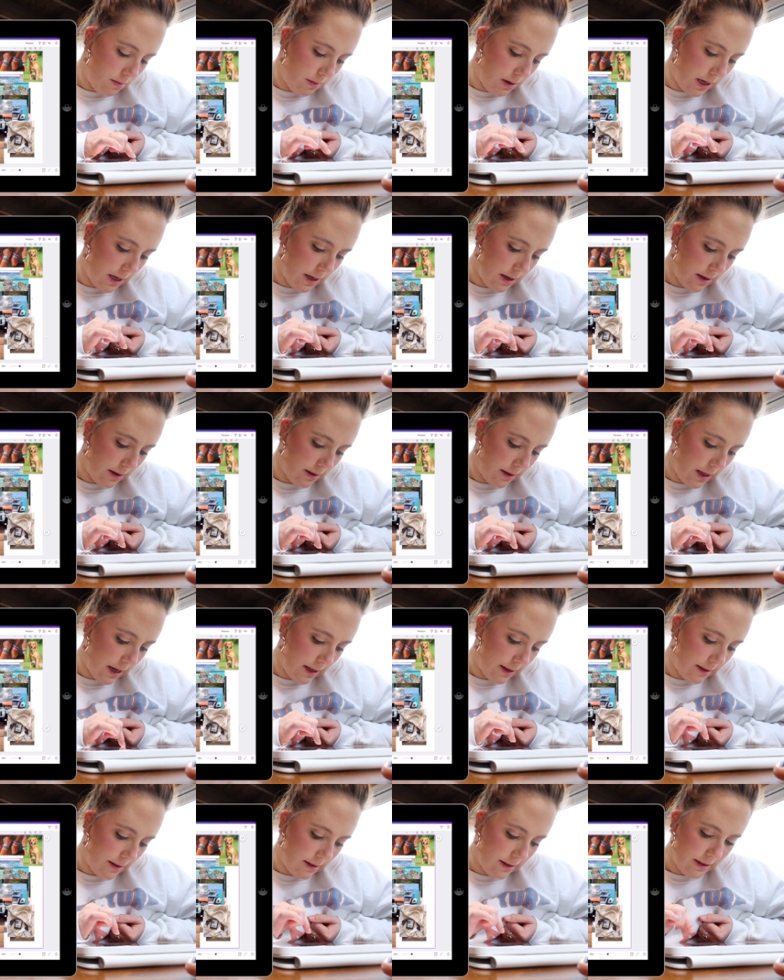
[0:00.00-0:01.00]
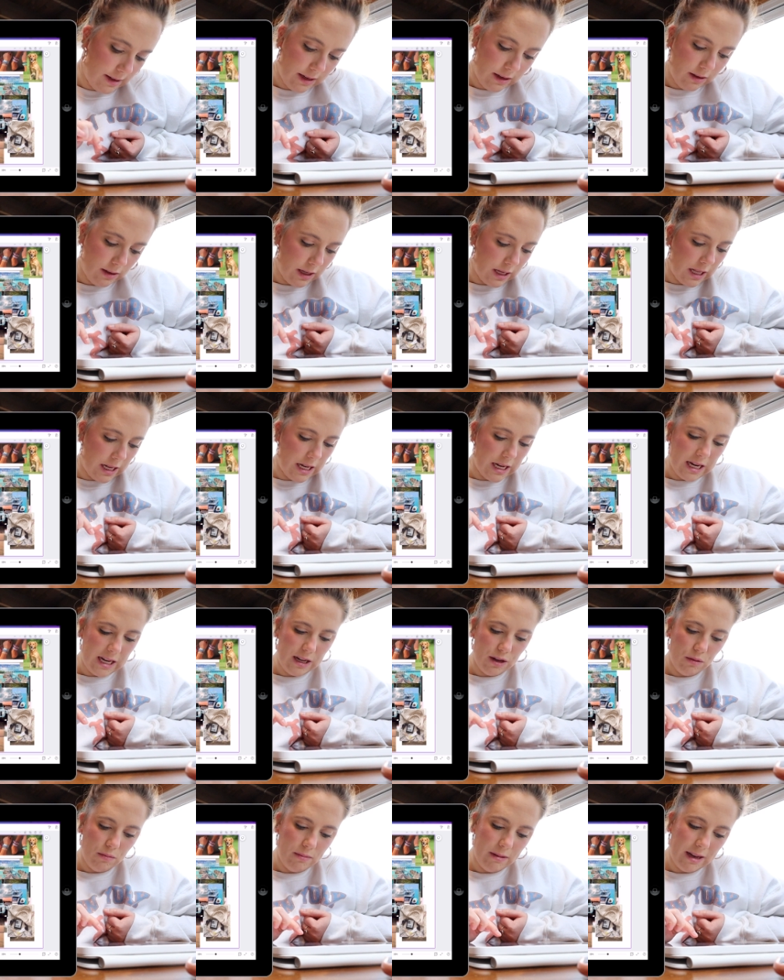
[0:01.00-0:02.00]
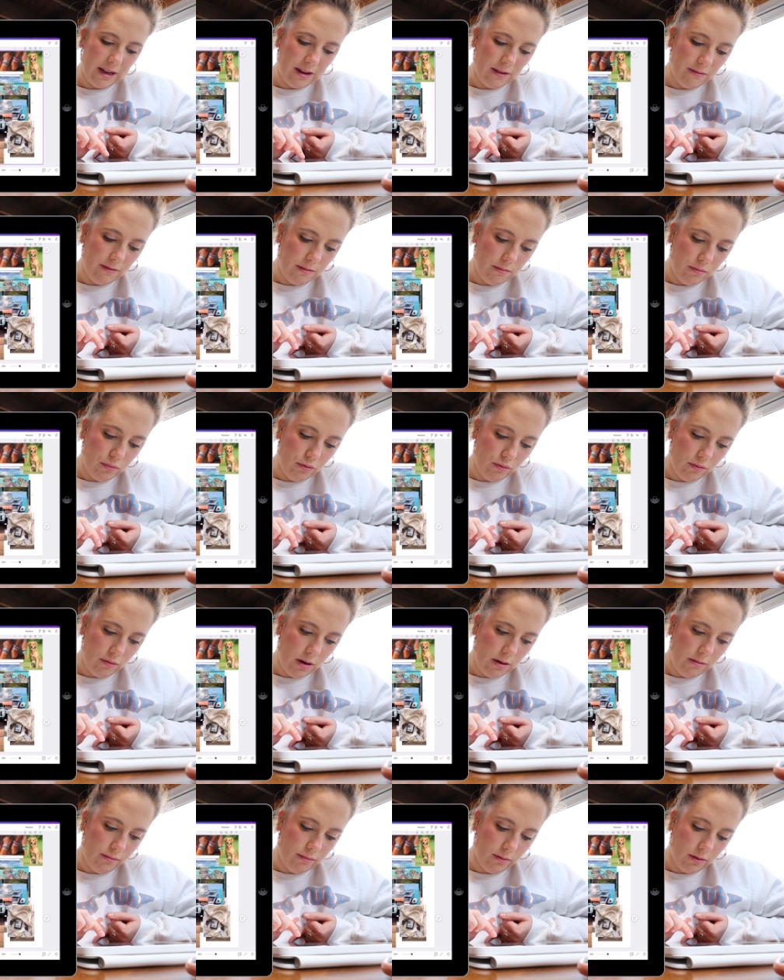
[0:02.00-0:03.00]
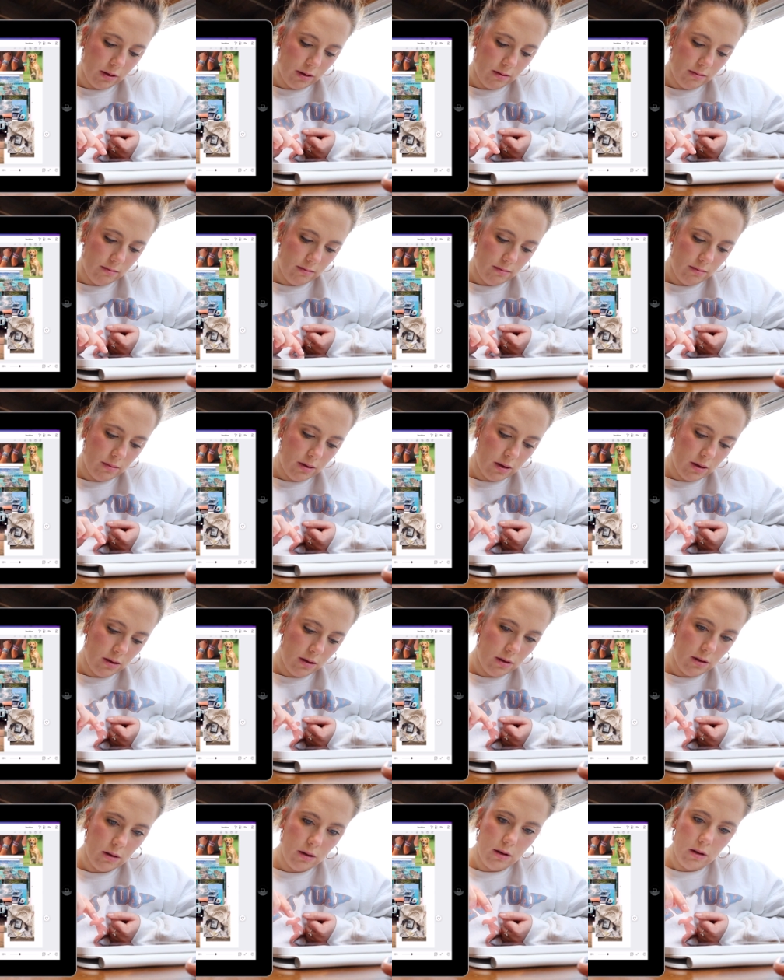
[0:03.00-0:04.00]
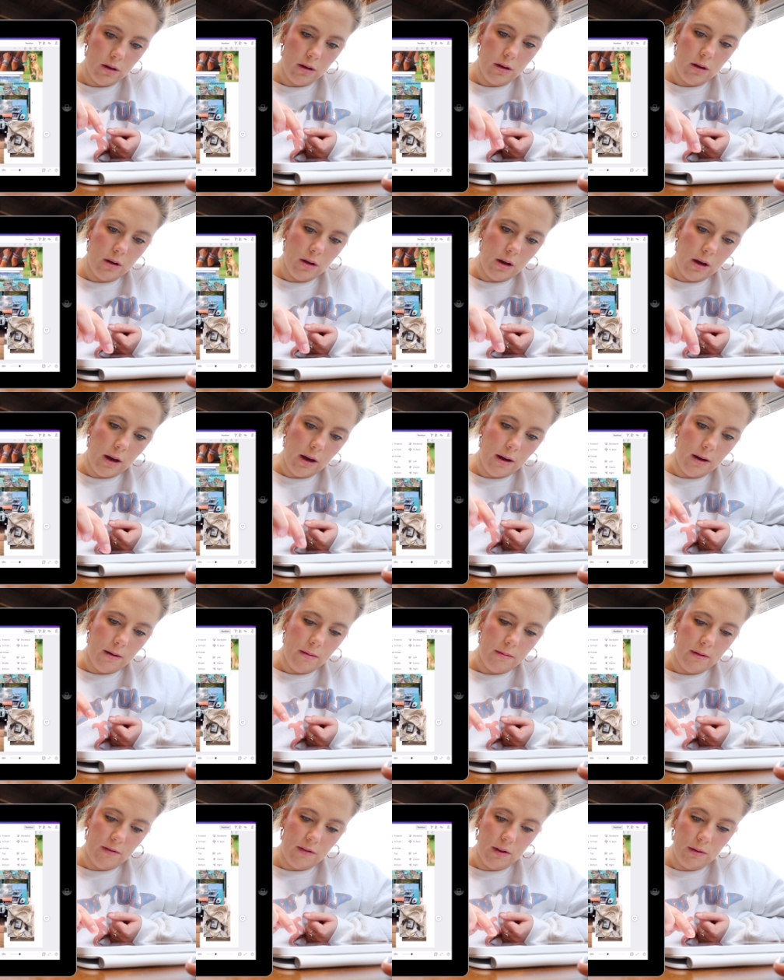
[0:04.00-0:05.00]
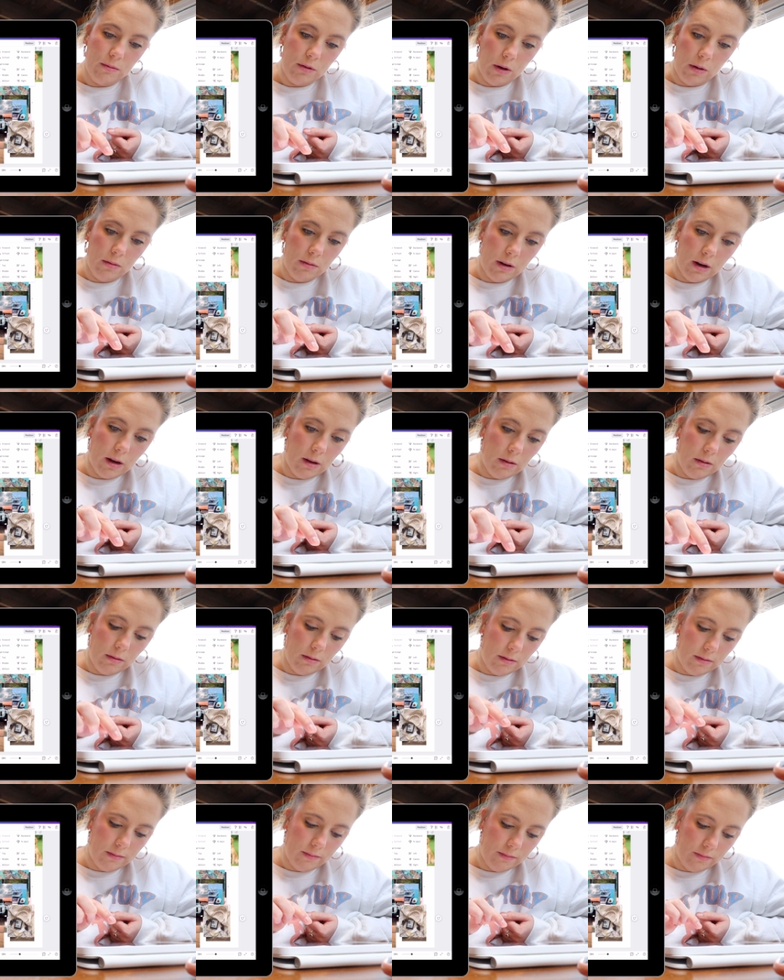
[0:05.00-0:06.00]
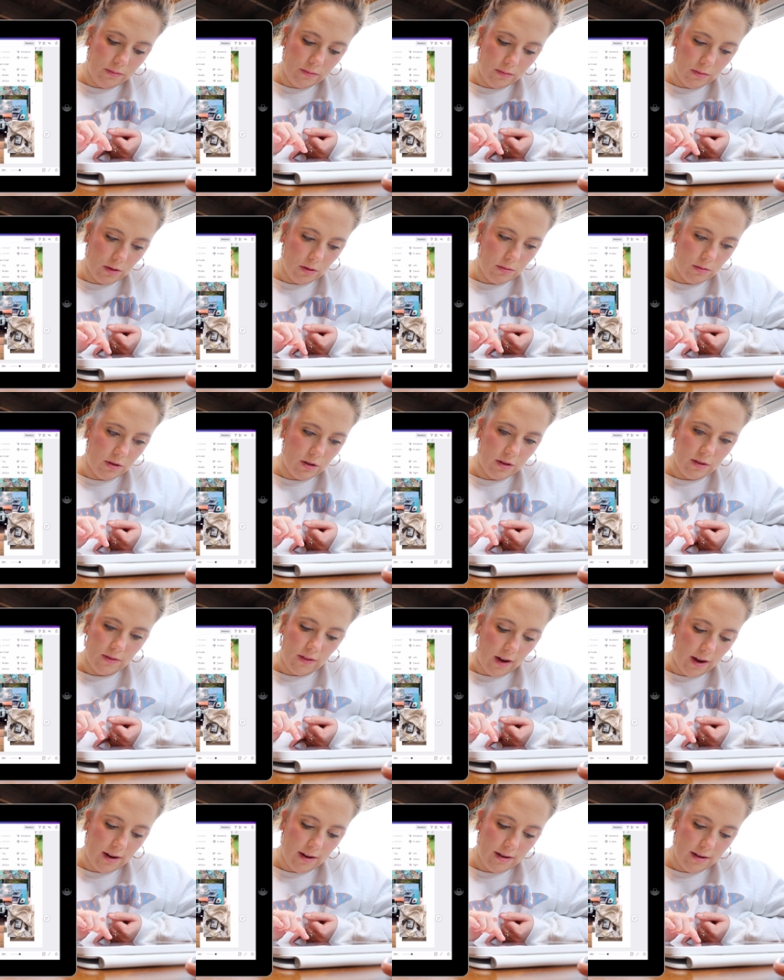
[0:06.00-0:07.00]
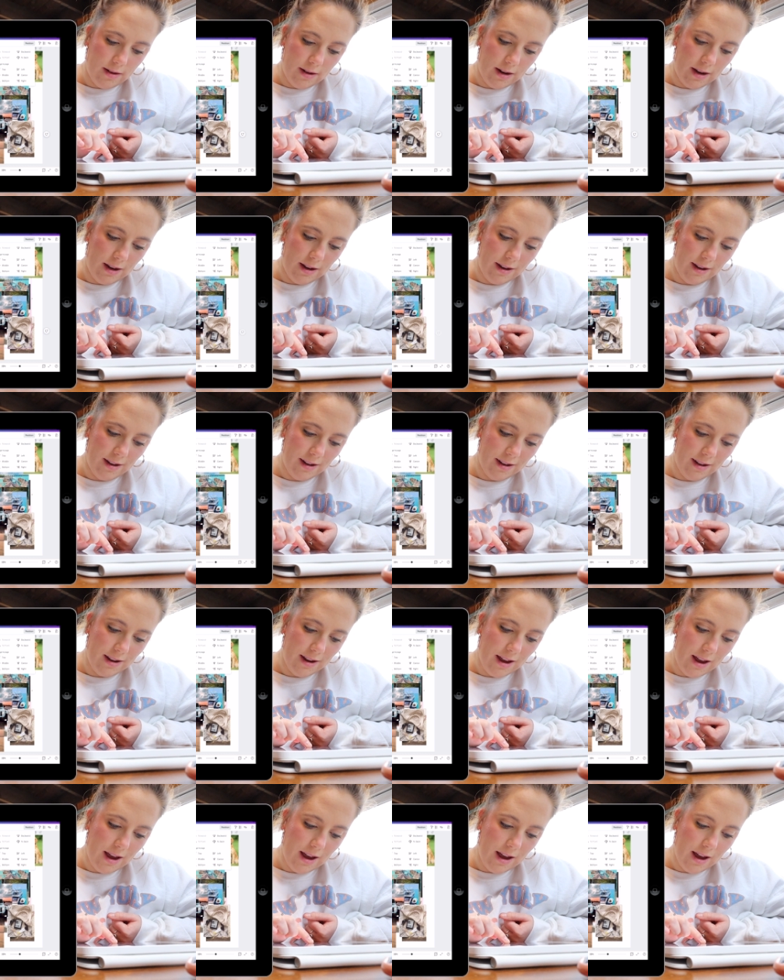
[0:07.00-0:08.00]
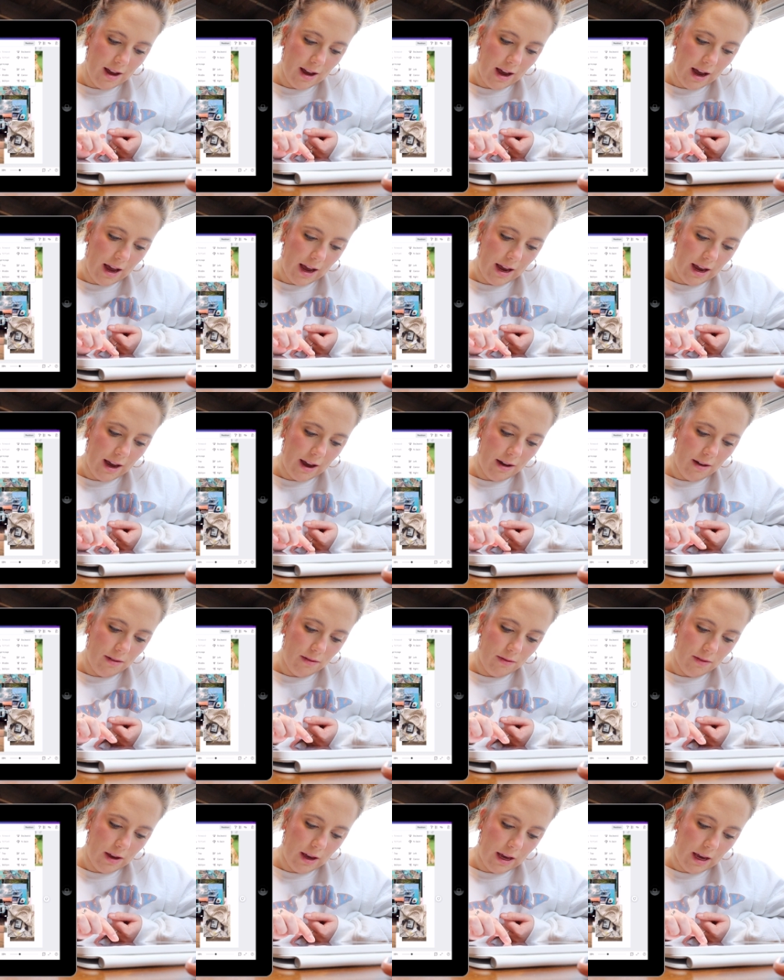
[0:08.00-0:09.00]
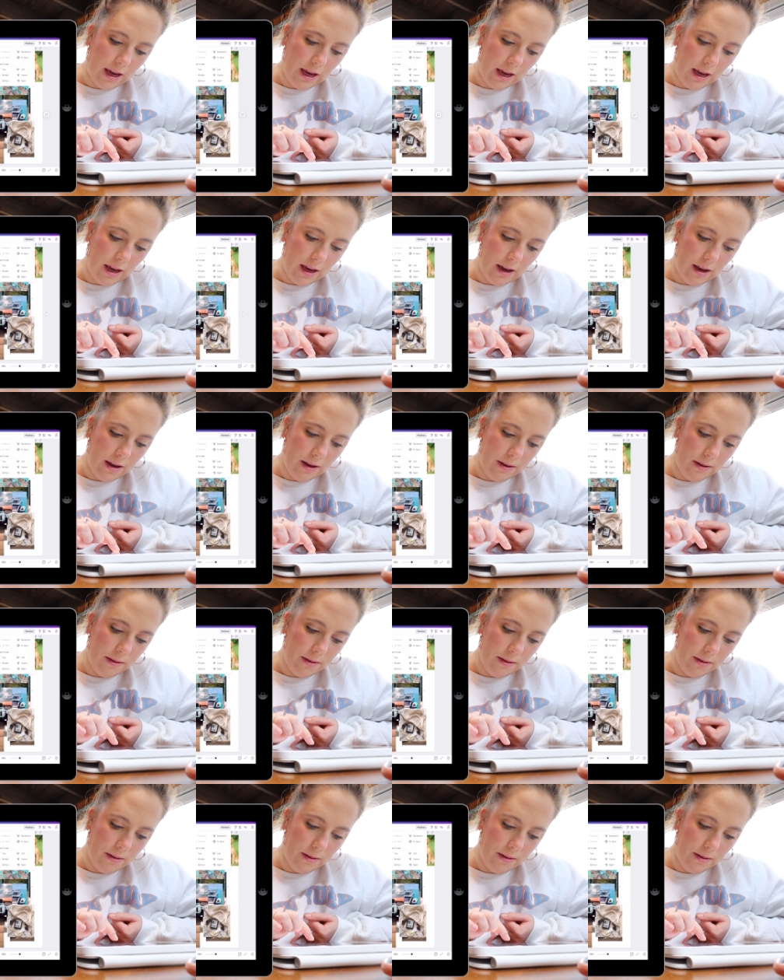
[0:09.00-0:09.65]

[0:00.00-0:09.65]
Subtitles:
because that's still a little bit of a problem. If you don't know, which is fine, I have a